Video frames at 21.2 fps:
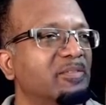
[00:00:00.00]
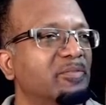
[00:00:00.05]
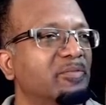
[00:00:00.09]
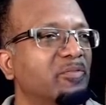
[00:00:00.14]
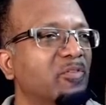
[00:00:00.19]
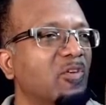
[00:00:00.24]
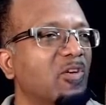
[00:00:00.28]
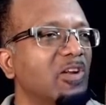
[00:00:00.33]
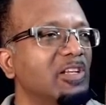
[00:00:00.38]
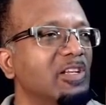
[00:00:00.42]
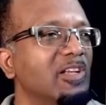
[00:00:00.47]

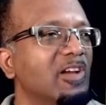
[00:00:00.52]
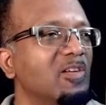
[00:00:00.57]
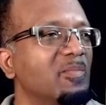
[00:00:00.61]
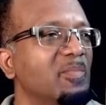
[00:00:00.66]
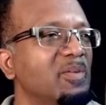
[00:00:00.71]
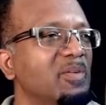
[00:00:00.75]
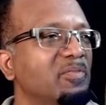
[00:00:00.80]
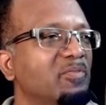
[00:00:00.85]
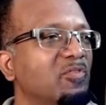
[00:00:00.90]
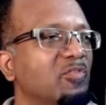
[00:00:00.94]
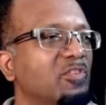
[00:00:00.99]
fall
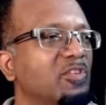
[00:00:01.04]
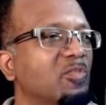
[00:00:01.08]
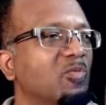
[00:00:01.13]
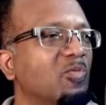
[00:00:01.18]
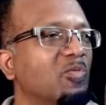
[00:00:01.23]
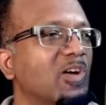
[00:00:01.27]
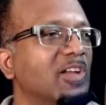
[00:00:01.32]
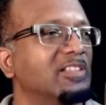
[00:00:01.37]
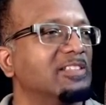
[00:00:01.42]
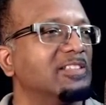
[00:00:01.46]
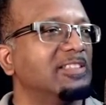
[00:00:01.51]
down before the
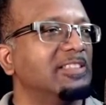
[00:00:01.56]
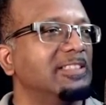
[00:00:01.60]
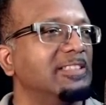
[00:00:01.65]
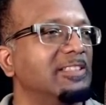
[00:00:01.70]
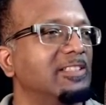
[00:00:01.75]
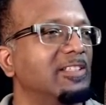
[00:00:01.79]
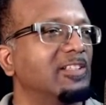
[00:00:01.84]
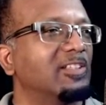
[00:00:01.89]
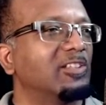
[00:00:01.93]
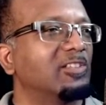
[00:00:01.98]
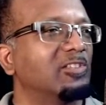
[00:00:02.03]
one
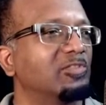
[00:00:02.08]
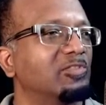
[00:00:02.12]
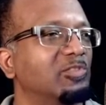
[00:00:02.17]
seated on the